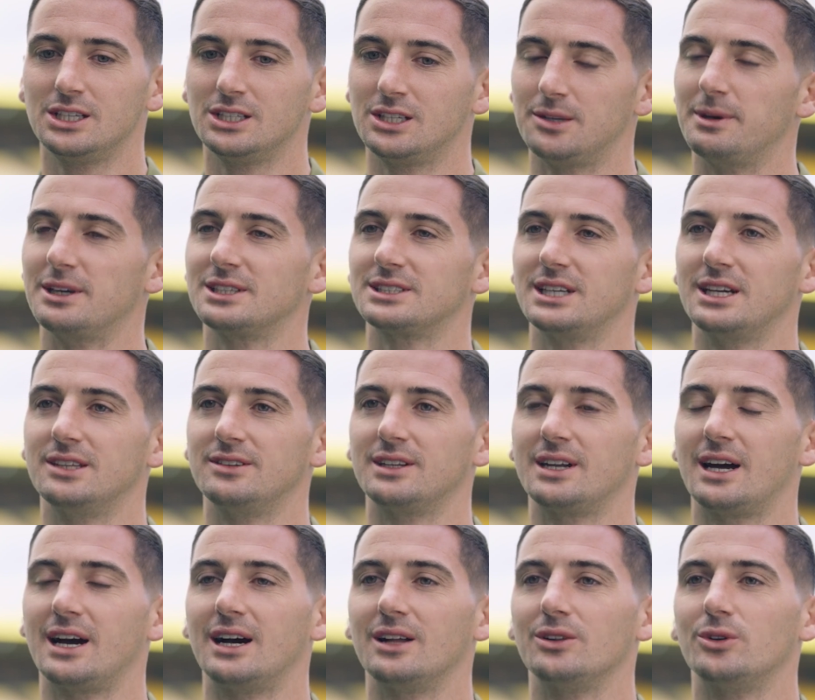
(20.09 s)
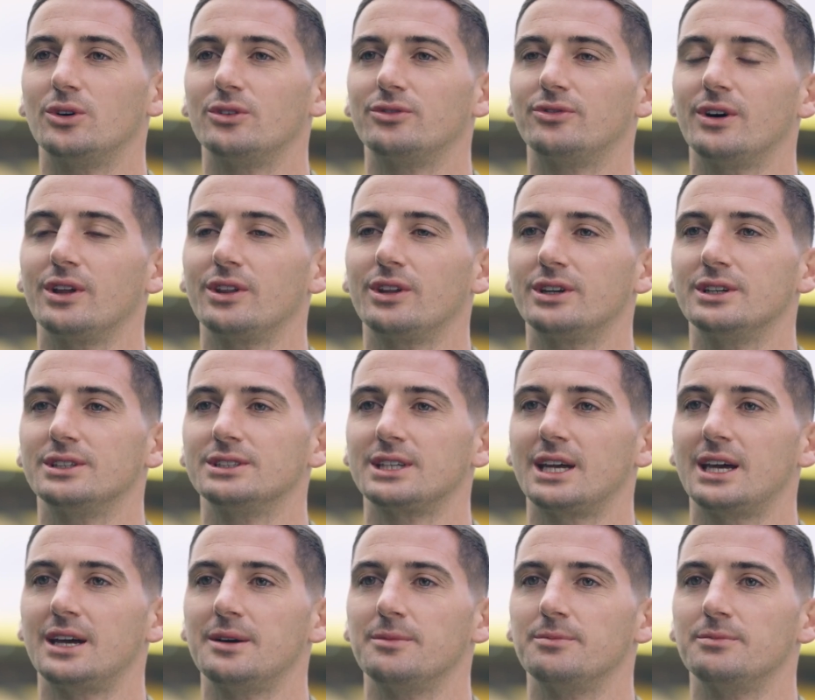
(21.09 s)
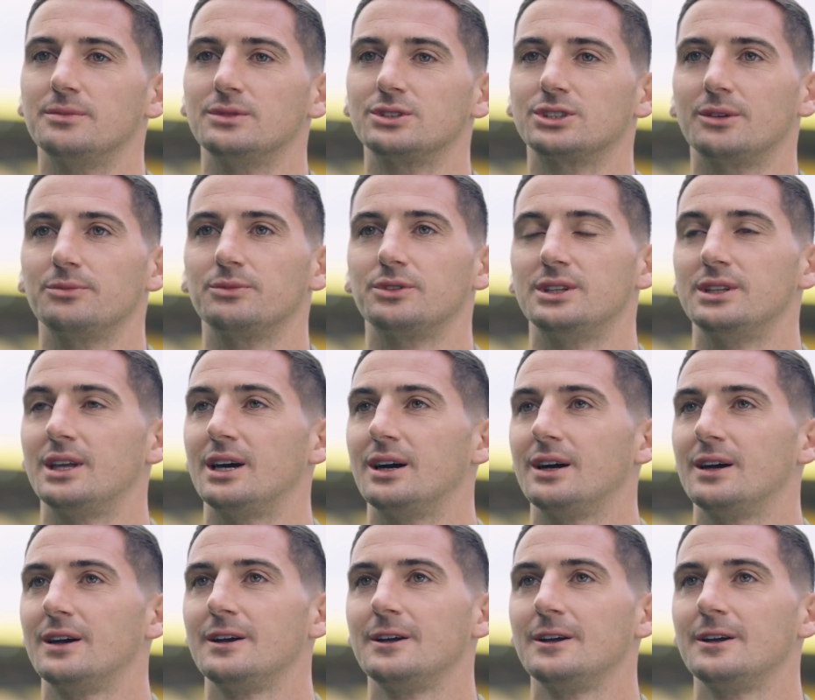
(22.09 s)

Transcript: to be extending that a lot further is um, something that